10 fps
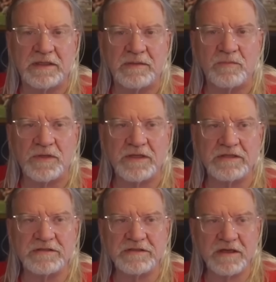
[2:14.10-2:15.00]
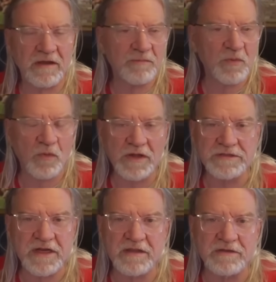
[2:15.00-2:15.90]
Because, you know, I've been
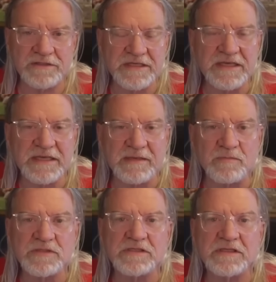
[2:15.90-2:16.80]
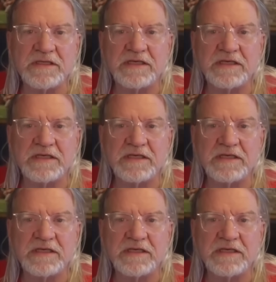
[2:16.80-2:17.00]
watching other teams